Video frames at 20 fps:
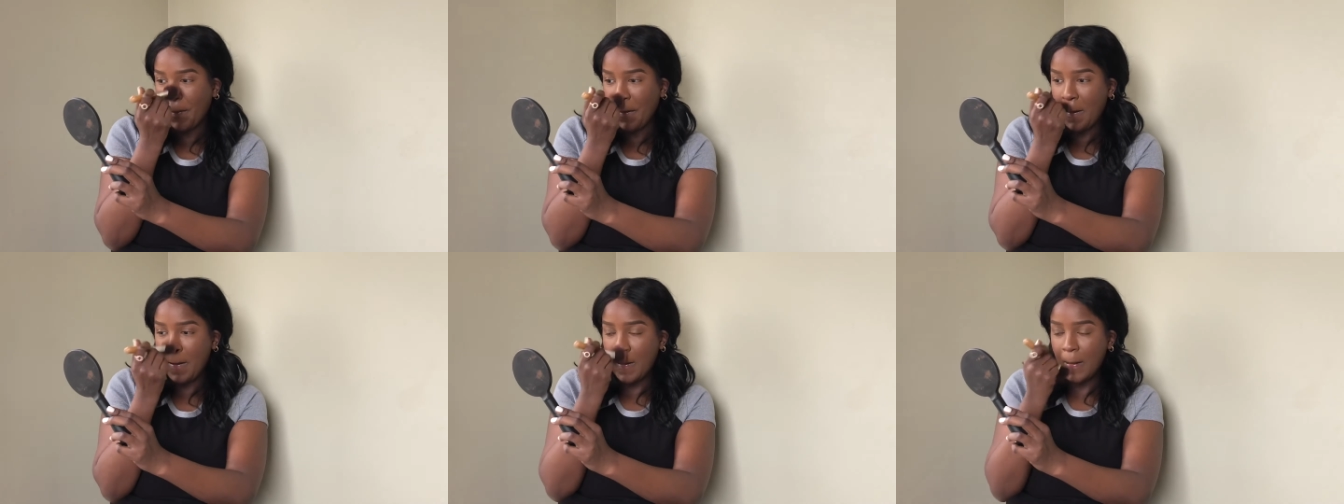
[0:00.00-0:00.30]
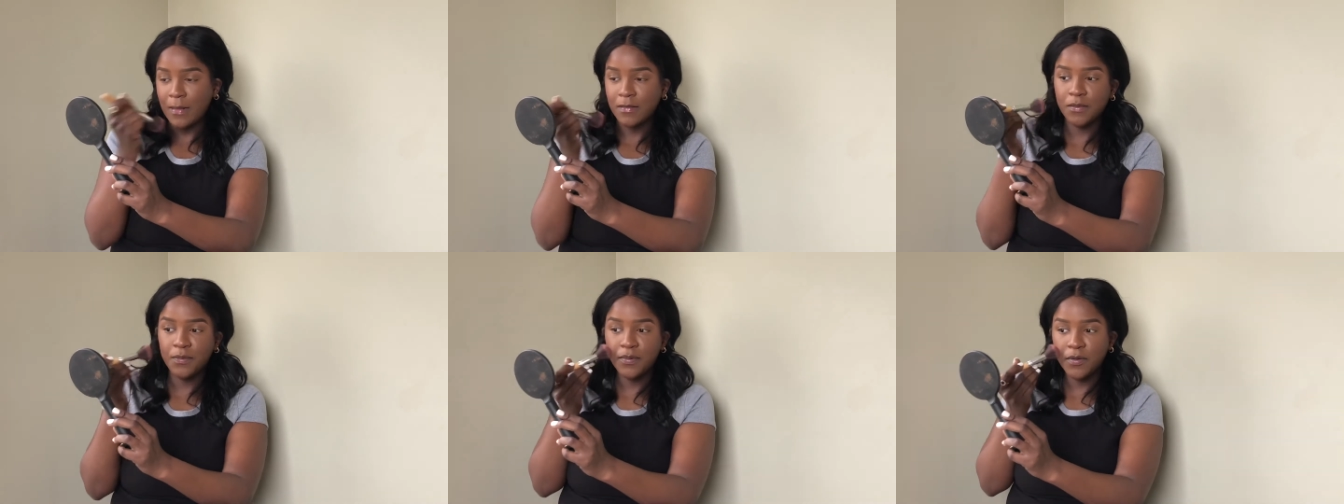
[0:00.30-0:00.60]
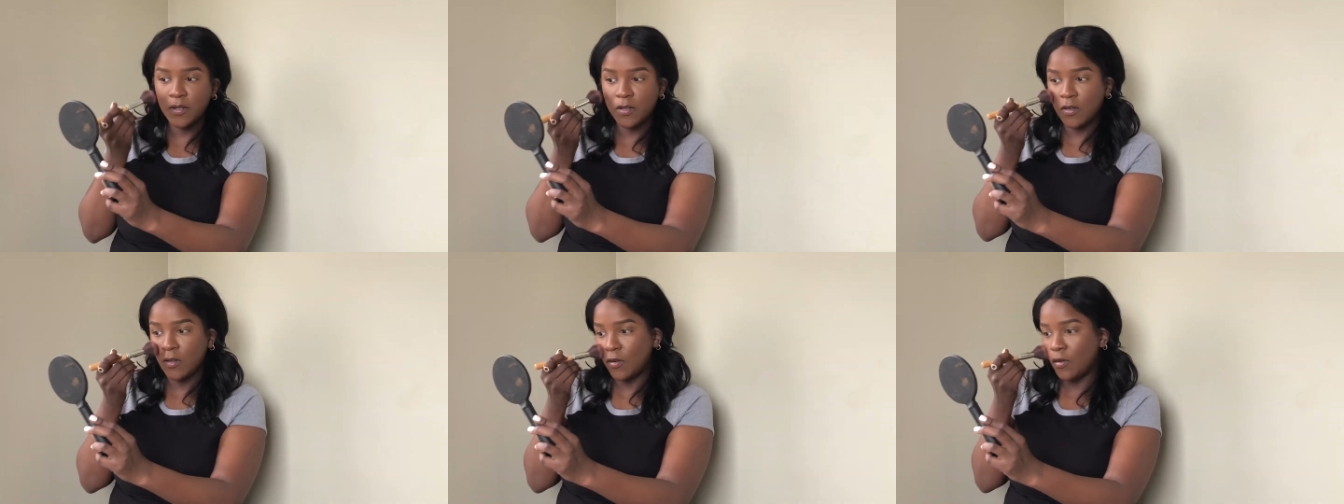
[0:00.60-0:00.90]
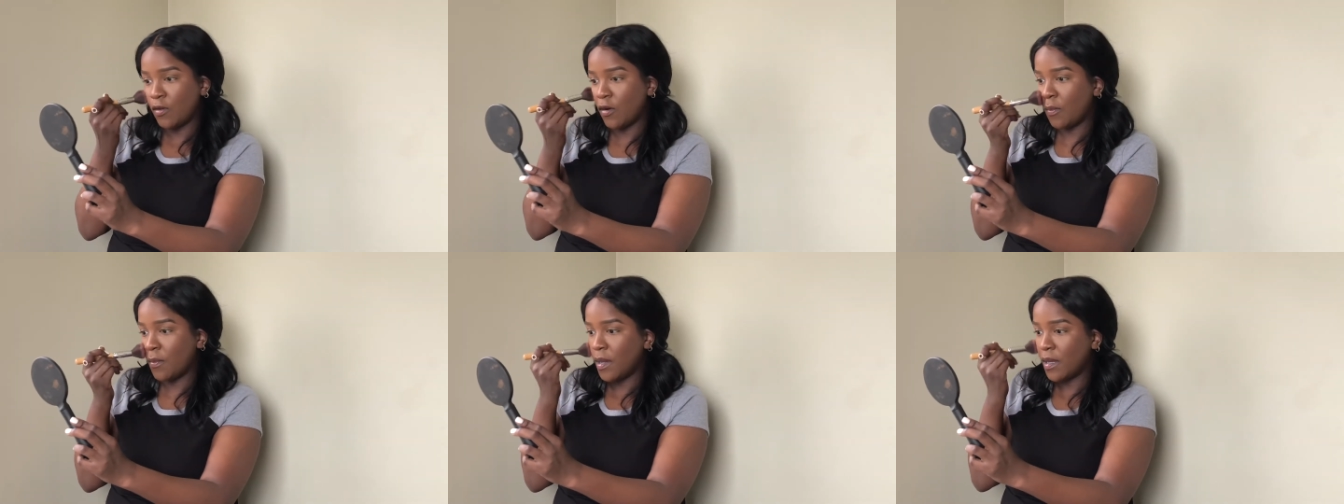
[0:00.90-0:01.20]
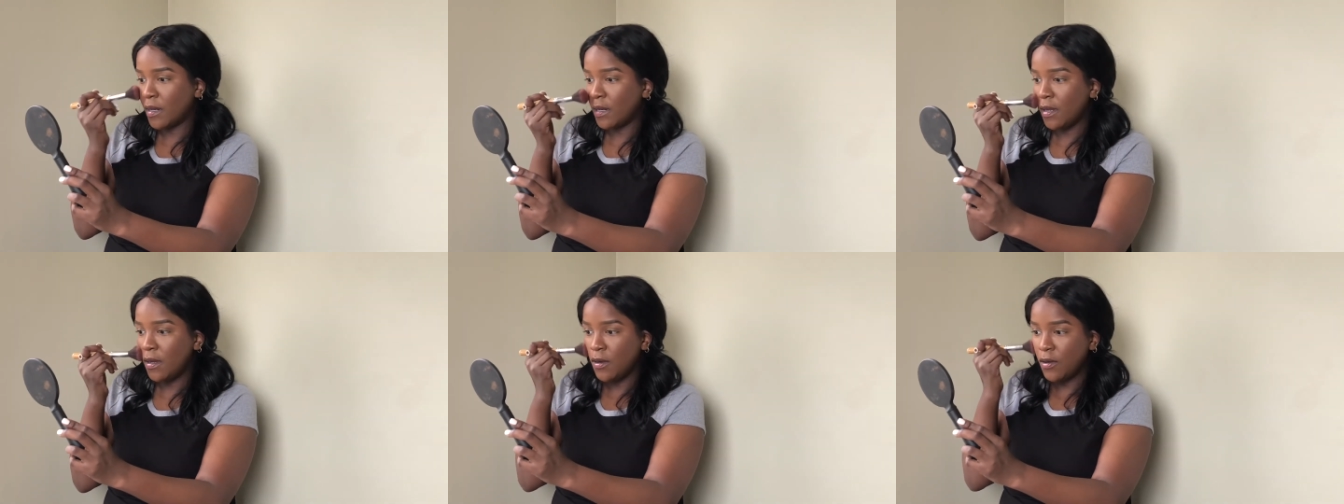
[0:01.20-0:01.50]
I like to put a little on
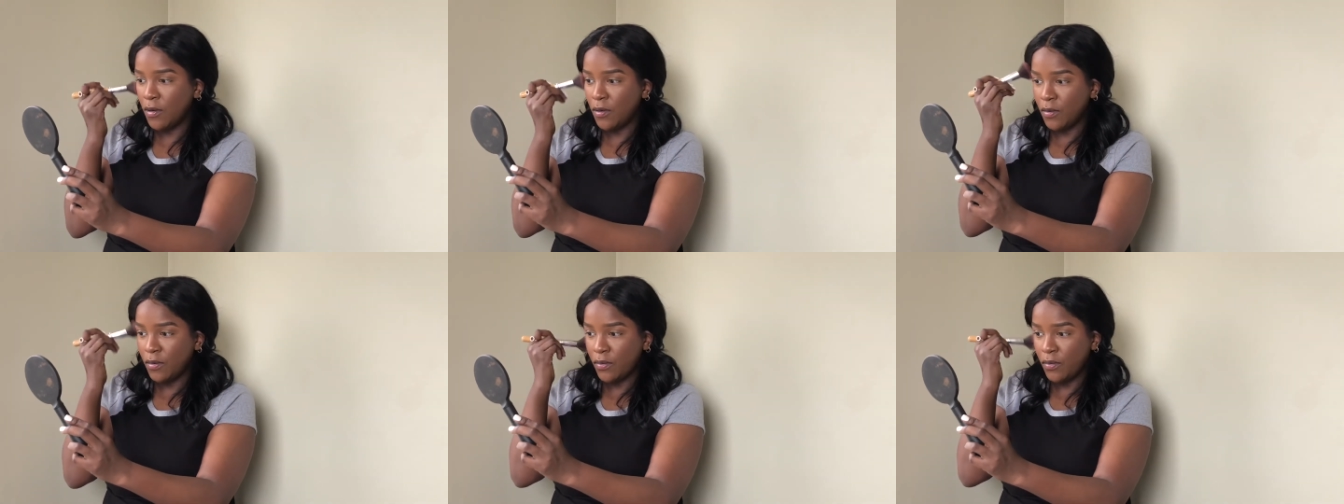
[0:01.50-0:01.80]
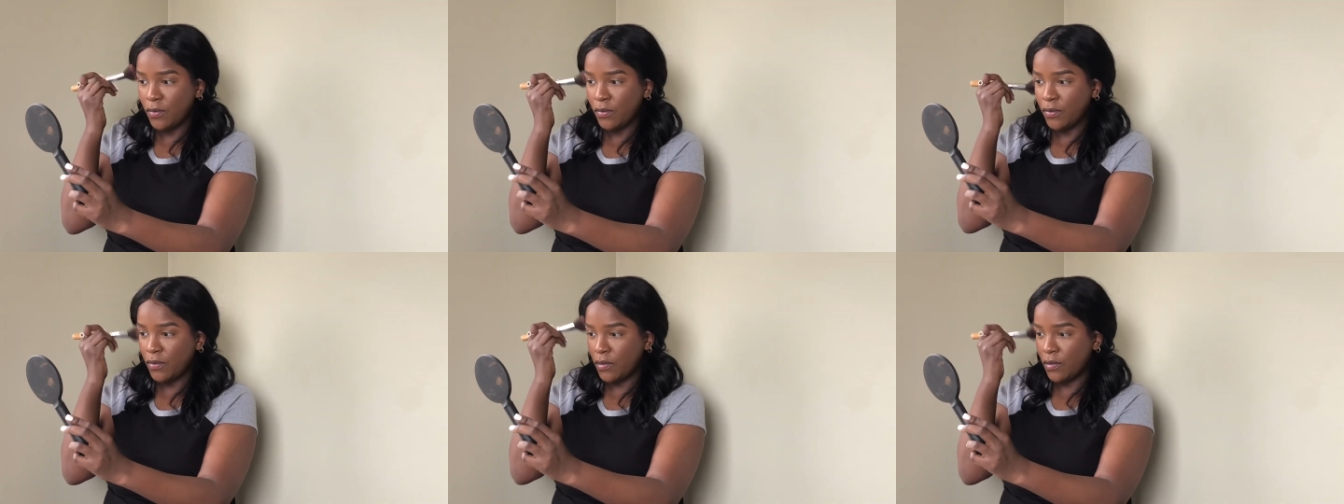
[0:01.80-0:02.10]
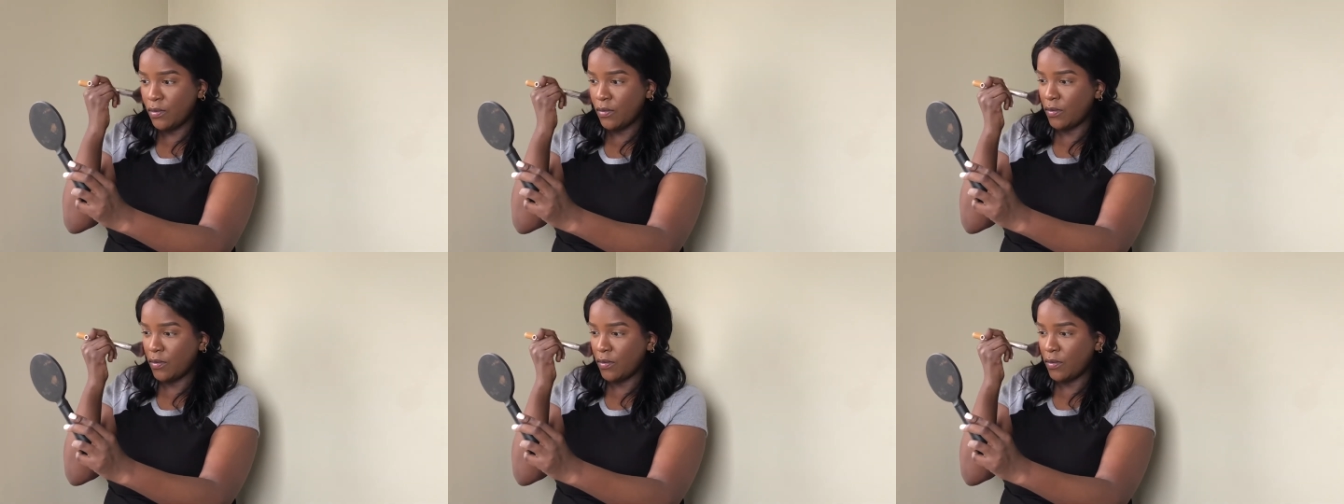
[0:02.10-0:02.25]
my nose.